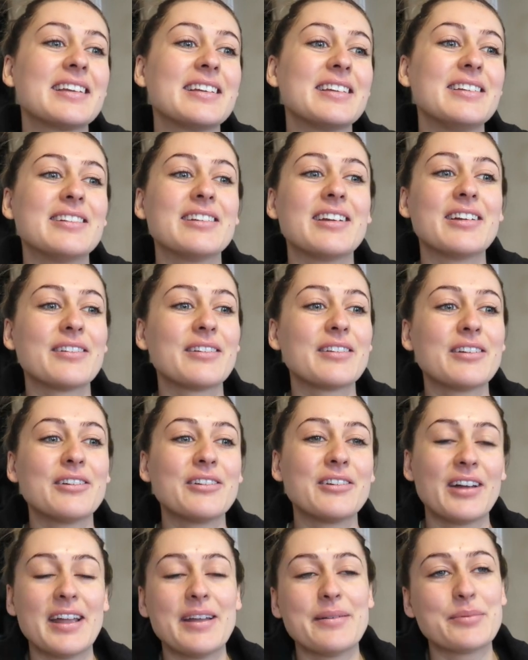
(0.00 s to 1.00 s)

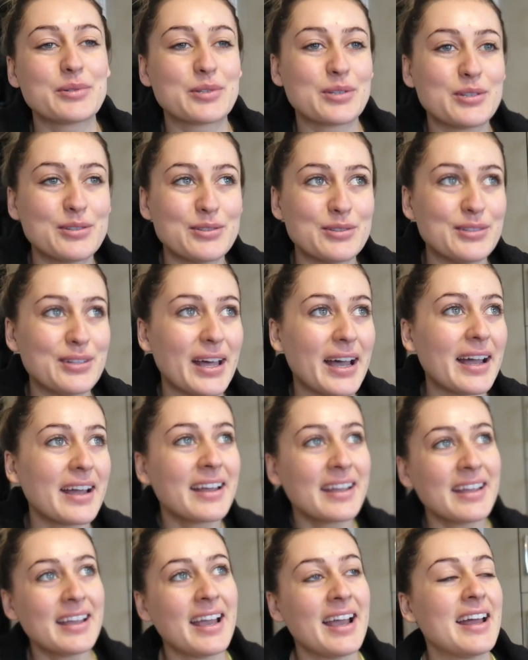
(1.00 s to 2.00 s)
you're not able to do that.